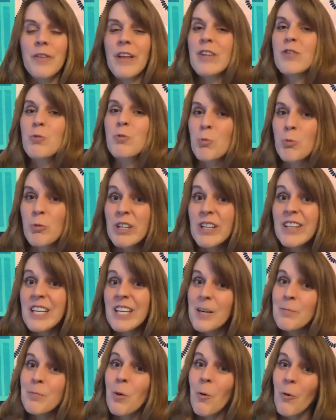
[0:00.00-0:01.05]
That's really
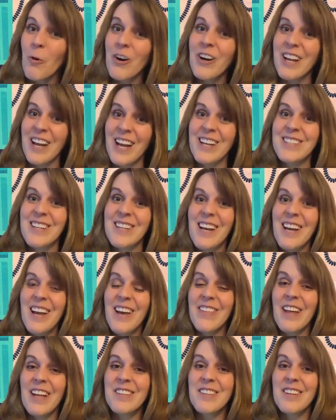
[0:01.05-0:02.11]
important.
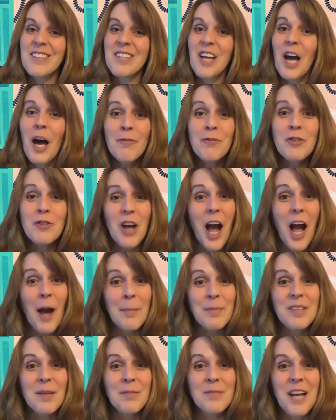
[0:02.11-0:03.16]
That's a tough job
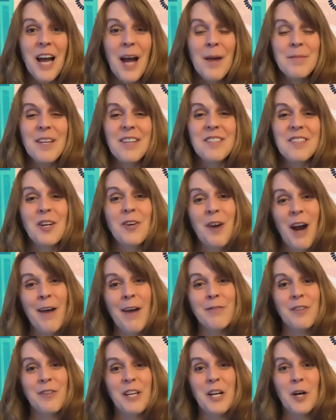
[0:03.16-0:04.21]
sometimes as a
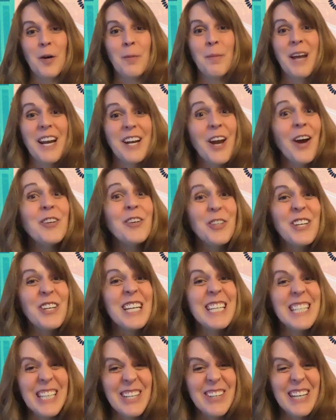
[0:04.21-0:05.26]
craft leader, but I know you
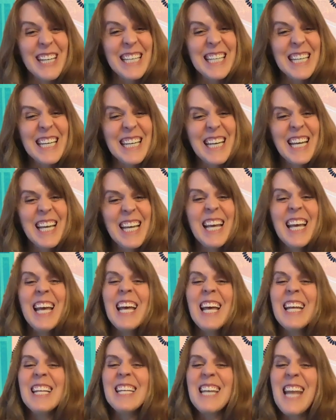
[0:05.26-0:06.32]
can do it.
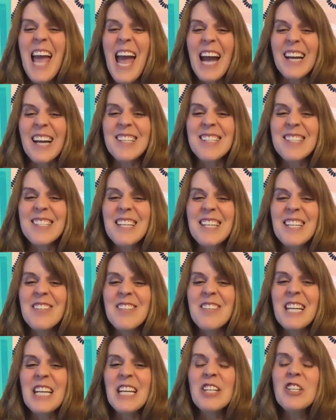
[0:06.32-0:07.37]
Next, you
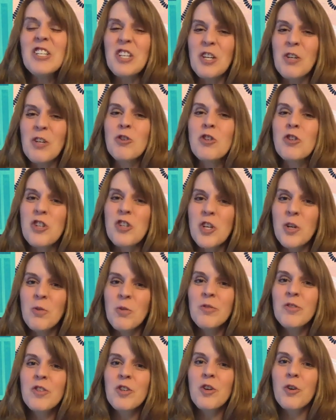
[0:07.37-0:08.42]
need to
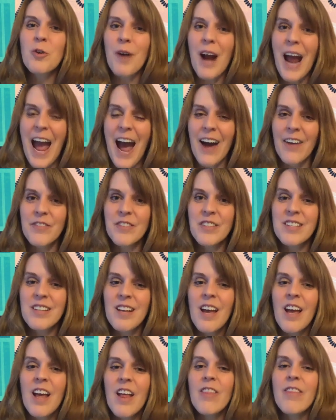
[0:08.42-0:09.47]
choose crafts
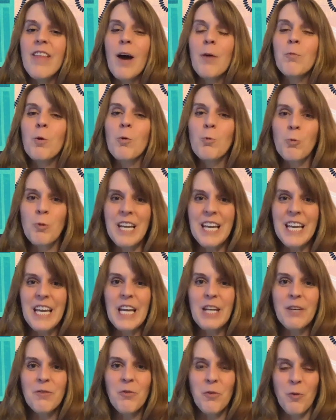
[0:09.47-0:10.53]
that will
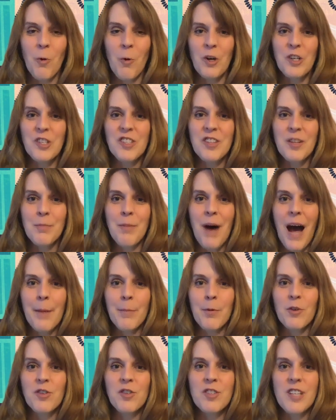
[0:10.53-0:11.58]
reinforce the
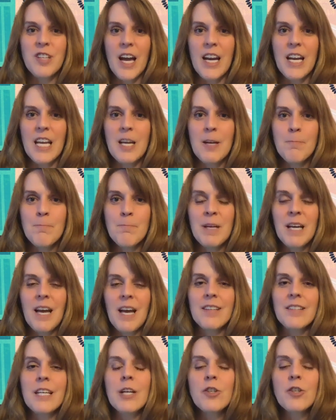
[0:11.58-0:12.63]
Bible study,
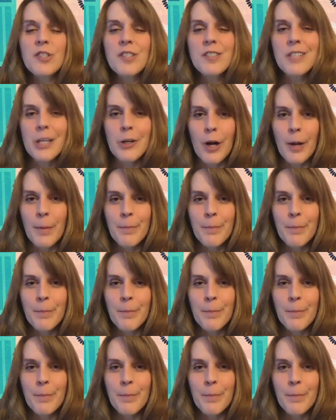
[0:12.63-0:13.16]
because here's a secret.